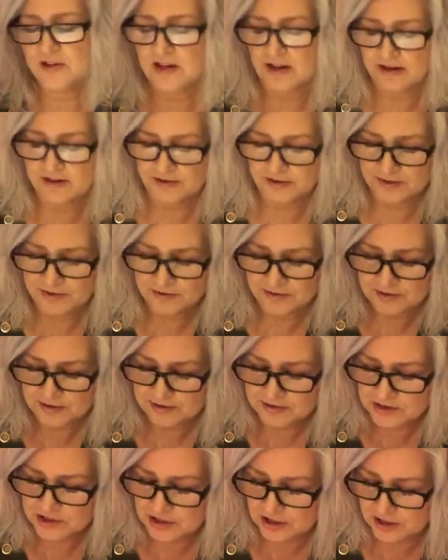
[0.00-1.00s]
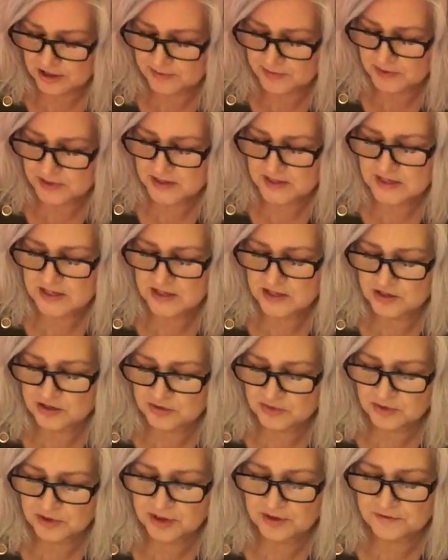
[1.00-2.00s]
a lot of earth in your chart, but this is
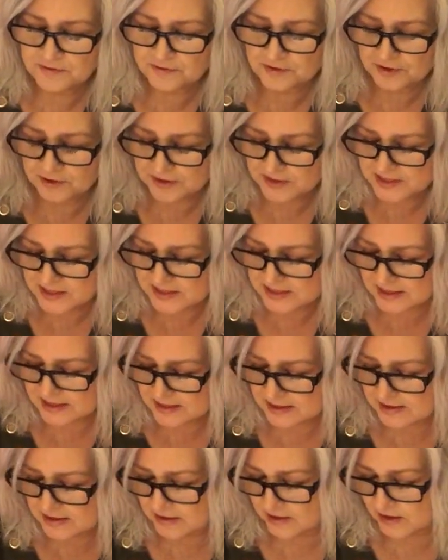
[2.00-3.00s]
you really focusing